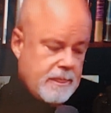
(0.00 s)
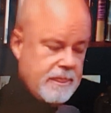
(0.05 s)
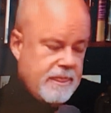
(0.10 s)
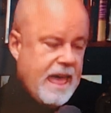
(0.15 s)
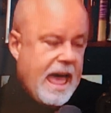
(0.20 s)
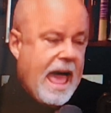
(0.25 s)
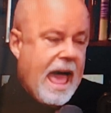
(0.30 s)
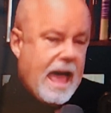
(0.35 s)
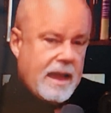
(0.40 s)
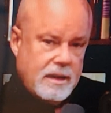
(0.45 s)

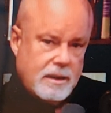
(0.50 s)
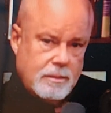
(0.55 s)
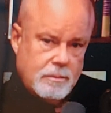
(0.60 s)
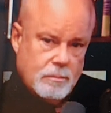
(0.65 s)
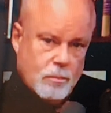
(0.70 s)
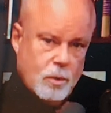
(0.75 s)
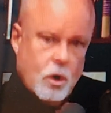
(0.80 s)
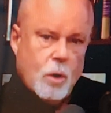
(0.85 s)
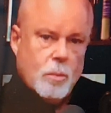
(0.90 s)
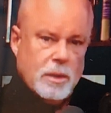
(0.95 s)
That
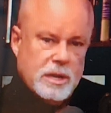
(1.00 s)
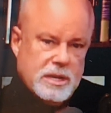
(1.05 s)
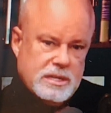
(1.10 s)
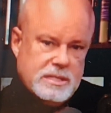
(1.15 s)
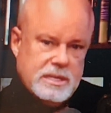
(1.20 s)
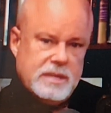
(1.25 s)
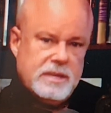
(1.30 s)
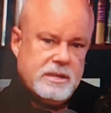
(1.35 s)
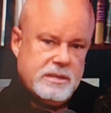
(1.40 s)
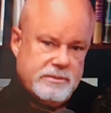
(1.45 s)
moment
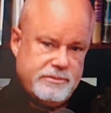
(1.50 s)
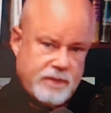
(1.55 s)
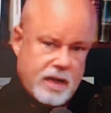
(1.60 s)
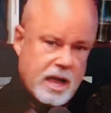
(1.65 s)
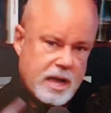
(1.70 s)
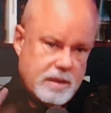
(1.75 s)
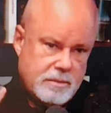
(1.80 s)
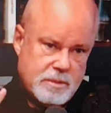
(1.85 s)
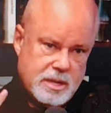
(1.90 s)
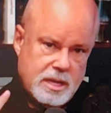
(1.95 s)
didn't
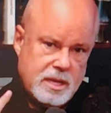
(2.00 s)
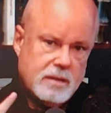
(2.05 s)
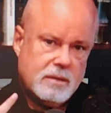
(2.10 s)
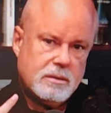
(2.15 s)
define me.